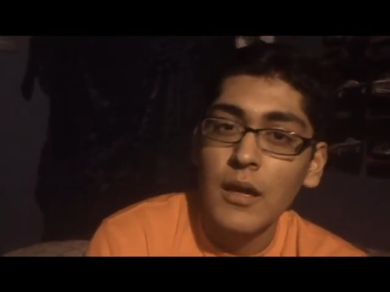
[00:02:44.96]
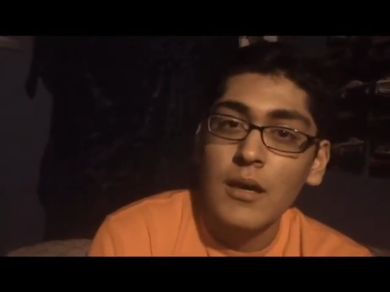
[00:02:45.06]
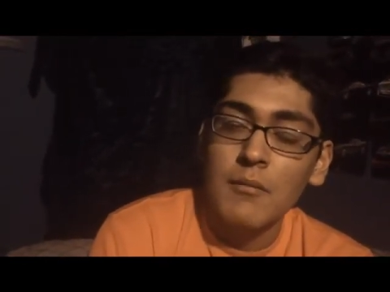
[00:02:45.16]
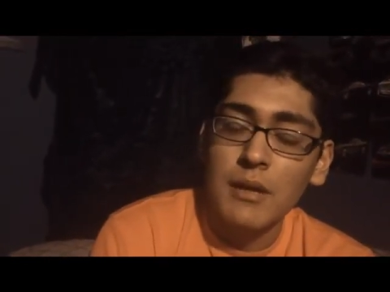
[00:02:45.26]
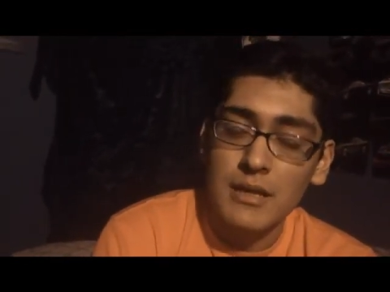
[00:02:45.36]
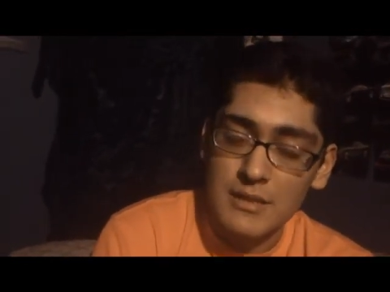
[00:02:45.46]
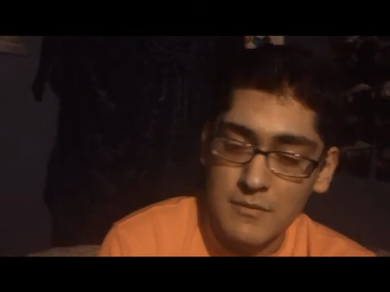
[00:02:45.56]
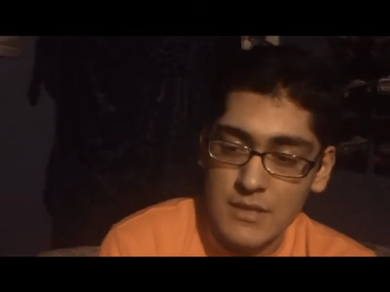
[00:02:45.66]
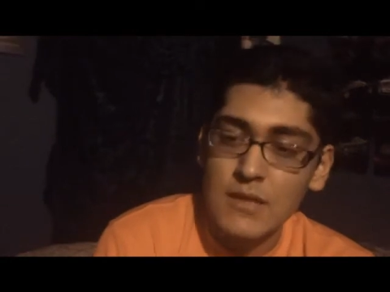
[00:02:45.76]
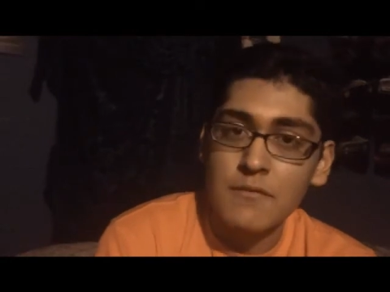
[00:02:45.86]
but I see
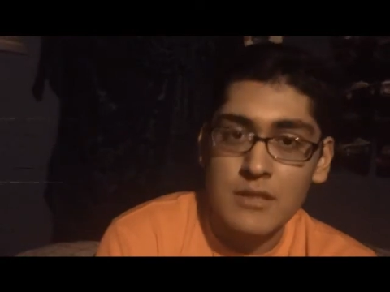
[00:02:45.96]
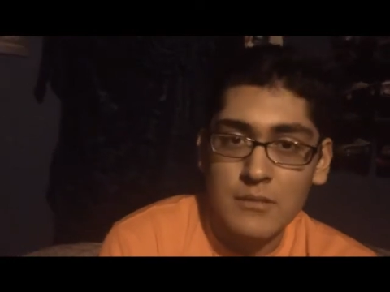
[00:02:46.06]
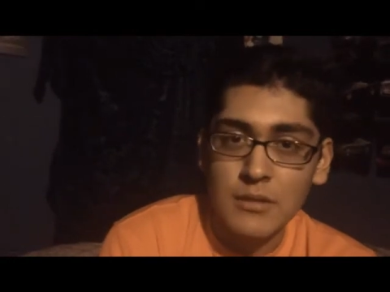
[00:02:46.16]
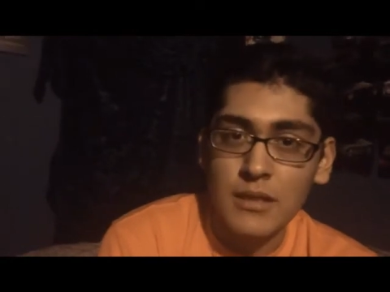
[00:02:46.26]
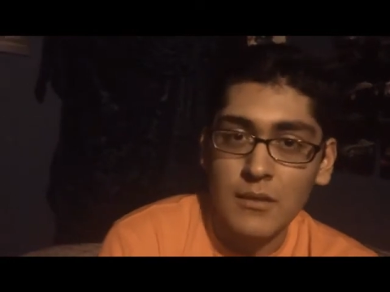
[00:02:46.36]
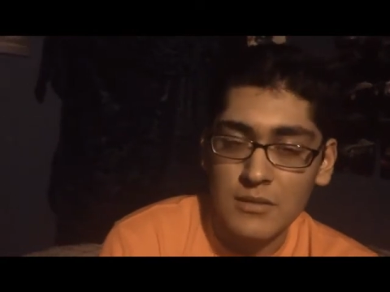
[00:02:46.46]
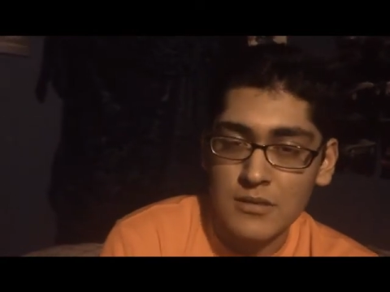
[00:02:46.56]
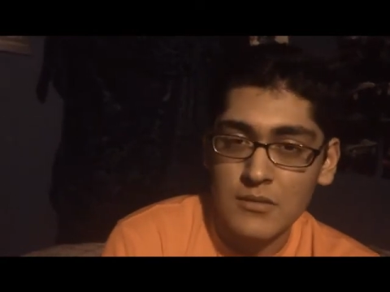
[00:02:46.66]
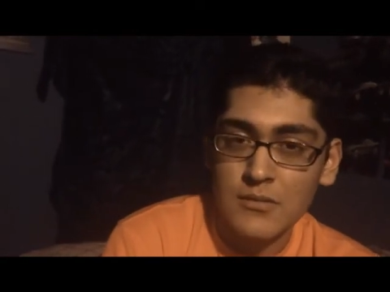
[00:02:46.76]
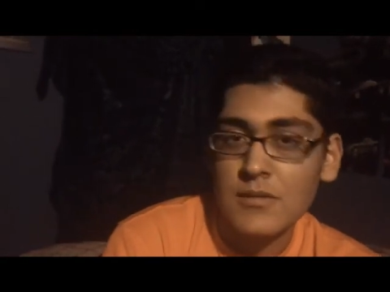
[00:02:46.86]
myself as somebody that wants to
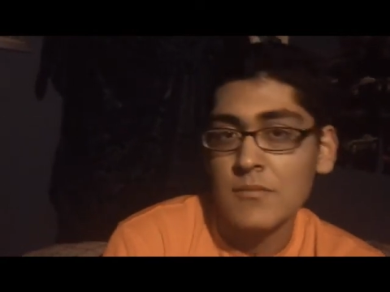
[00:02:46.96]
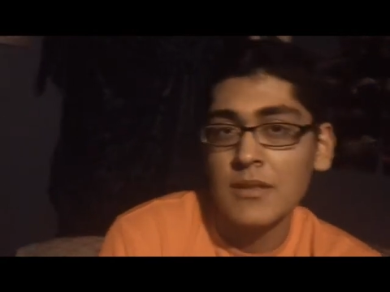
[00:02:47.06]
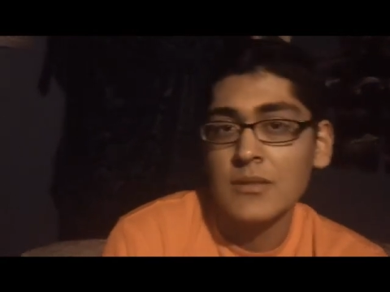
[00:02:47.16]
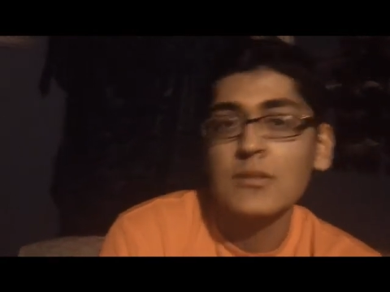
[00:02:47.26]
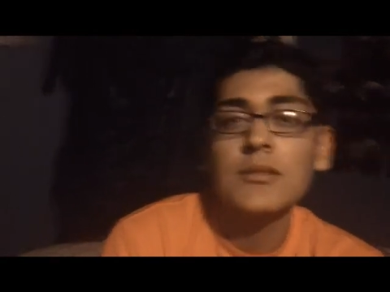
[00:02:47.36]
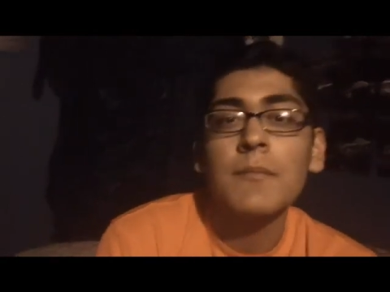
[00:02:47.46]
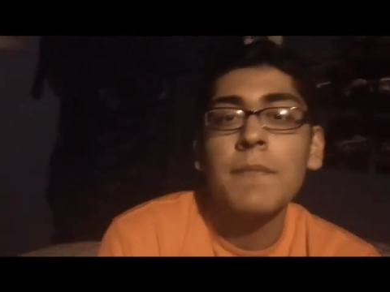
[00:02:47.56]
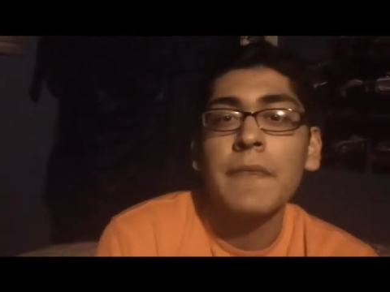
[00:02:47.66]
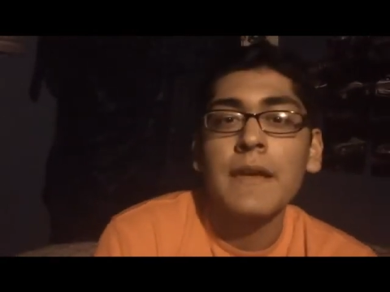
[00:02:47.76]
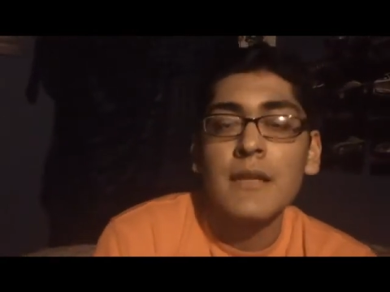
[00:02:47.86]
grow some muscles.
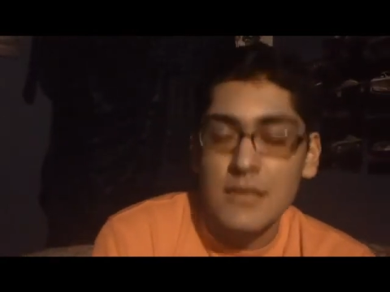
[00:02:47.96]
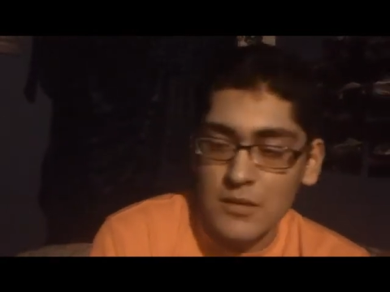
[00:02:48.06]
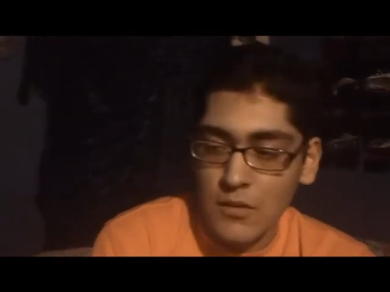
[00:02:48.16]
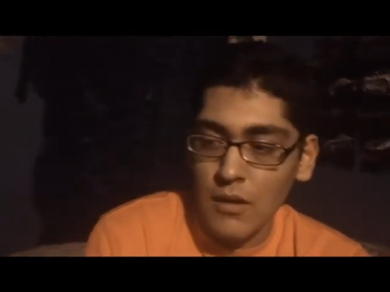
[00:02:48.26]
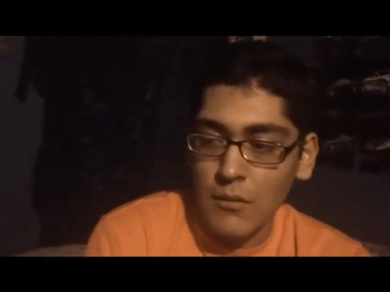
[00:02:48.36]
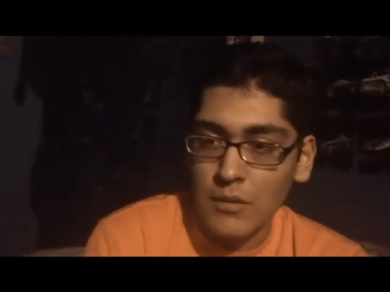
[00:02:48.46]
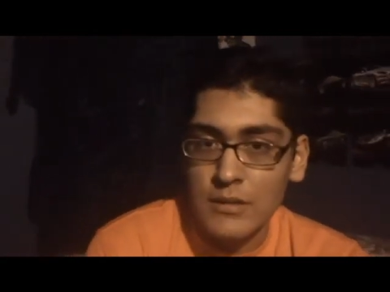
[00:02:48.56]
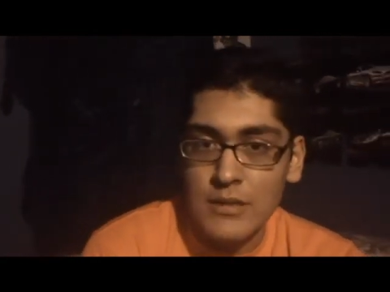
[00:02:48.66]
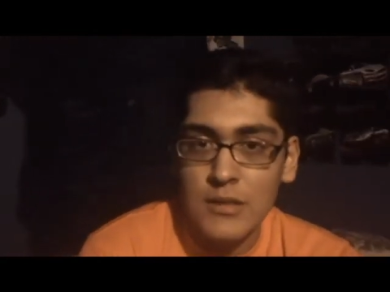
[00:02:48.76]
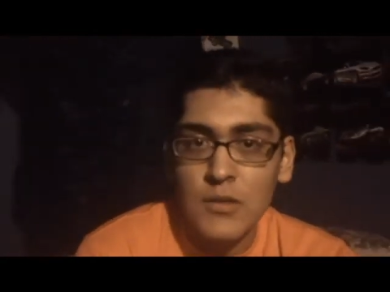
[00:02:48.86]
So I will
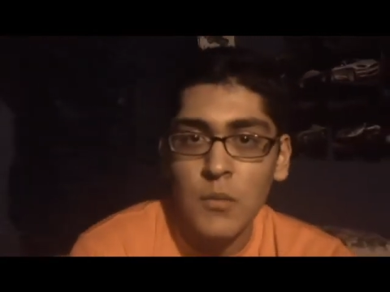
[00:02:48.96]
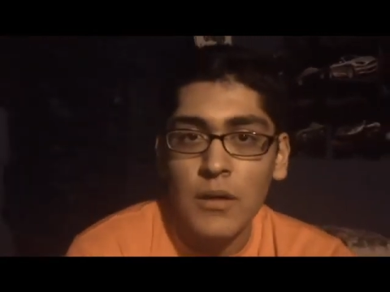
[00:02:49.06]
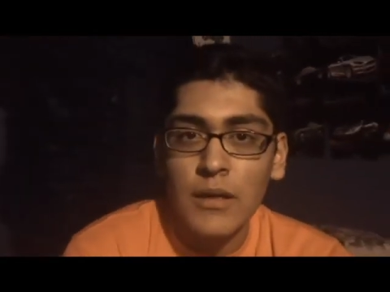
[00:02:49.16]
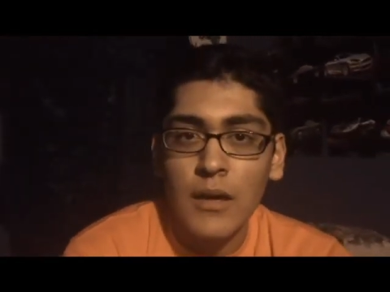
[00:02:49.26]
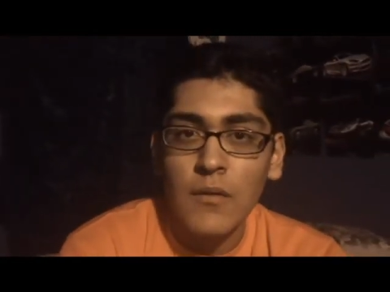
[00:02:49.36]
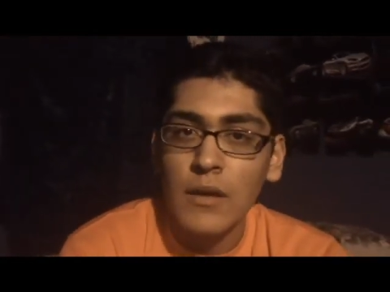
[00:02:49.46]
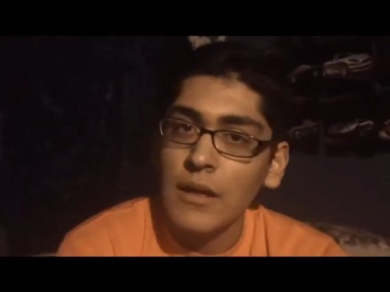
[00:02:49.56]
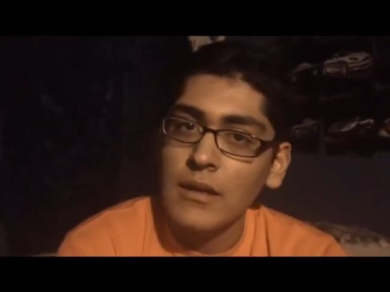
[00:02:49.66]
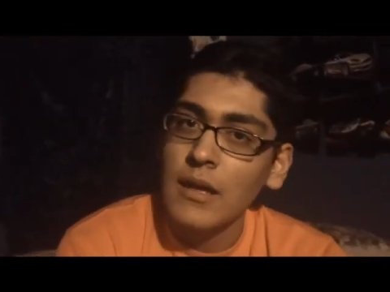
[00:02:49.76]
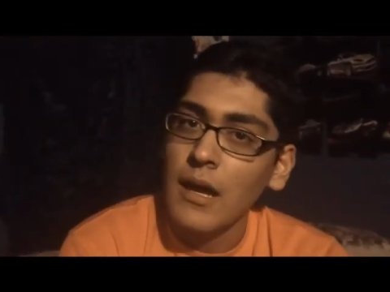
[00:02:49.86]
continue to work out,
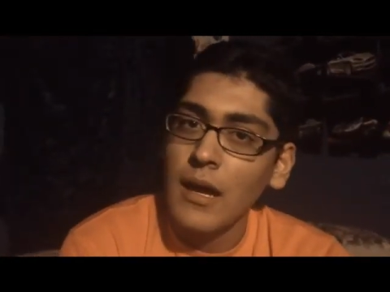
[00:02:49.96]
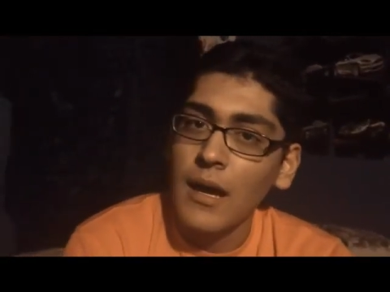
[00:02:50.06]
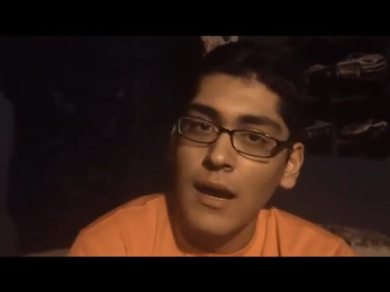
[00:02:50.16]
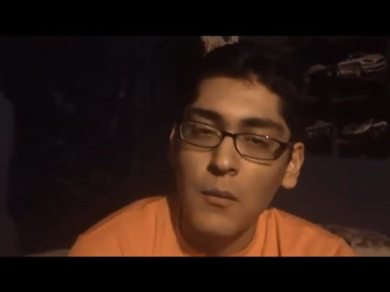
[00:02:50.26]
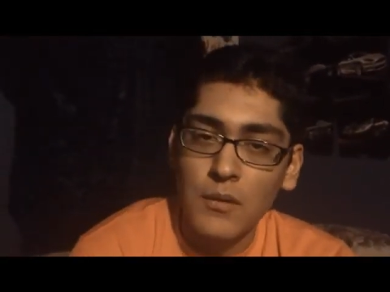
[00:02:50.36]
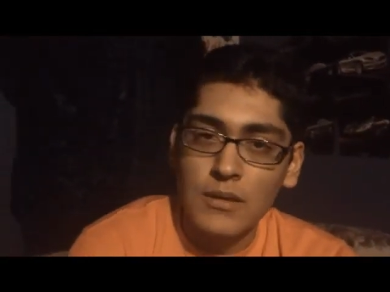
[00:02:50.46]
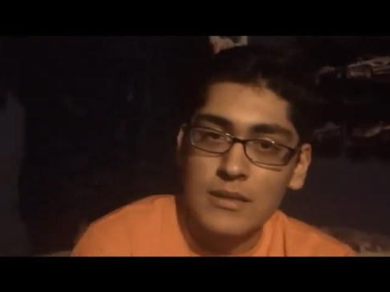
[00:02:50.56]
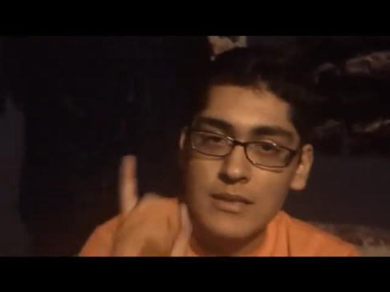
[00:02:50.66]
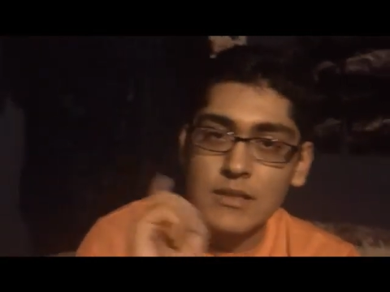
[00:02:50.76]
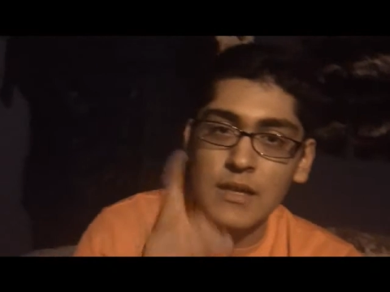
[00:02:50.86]
and I will
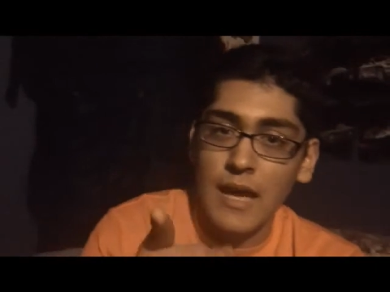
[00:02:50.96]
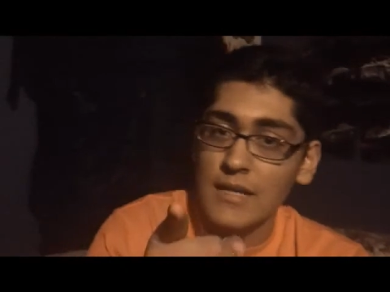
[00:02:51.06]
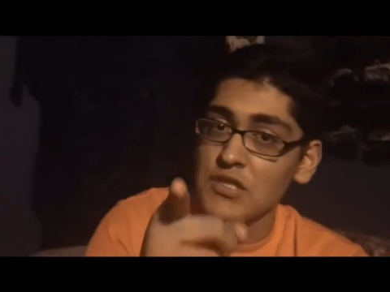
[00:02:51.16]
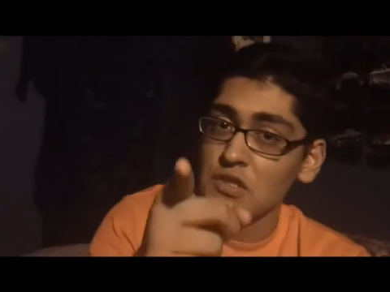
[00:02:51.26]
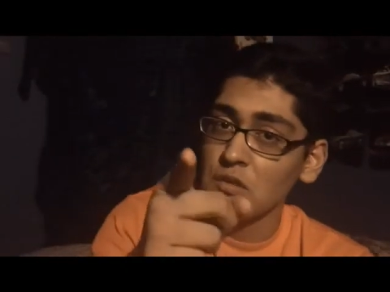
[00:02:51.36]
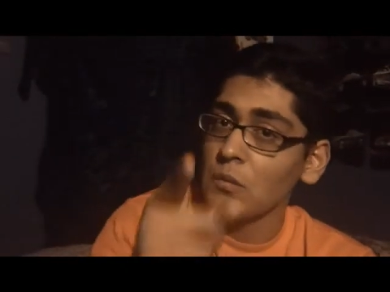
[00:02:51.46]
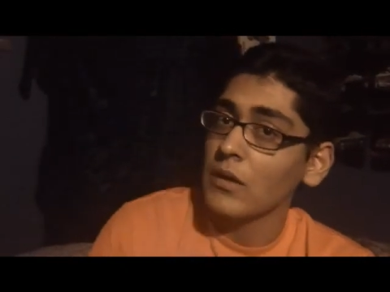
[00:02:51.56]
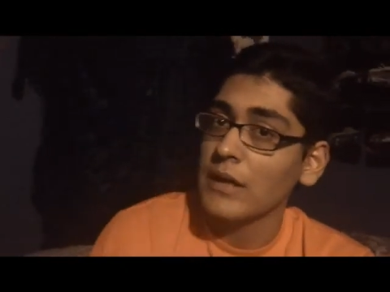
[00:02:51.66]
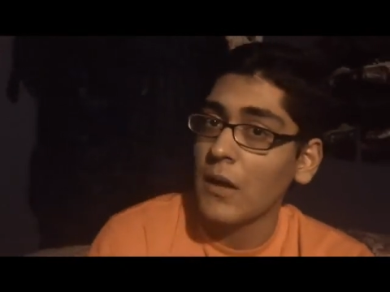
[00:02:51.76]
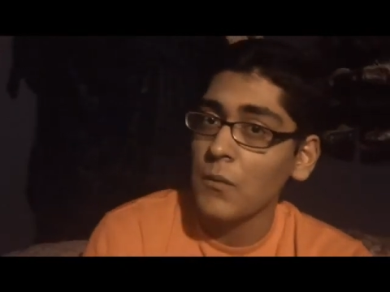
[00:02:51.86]
continue to ask you to
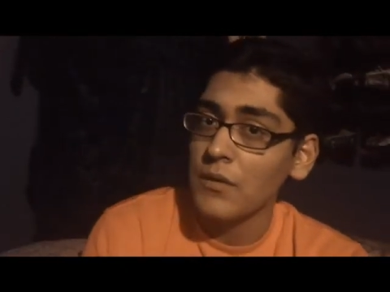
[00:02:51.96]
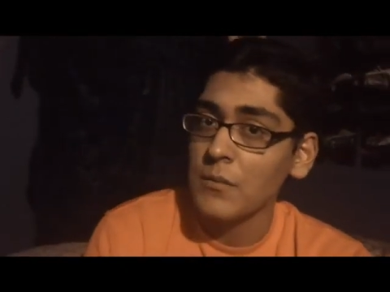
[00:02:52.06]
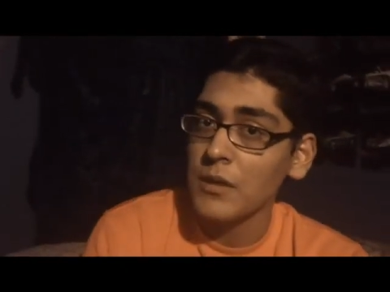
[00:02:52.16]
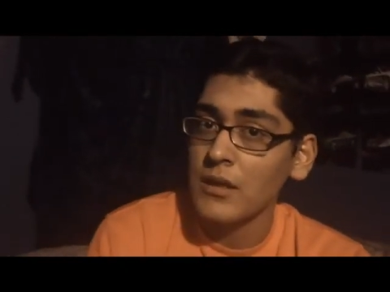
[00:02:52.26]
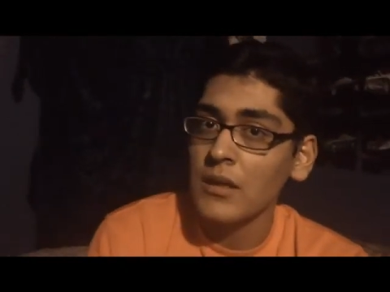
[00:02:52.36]
work out with me.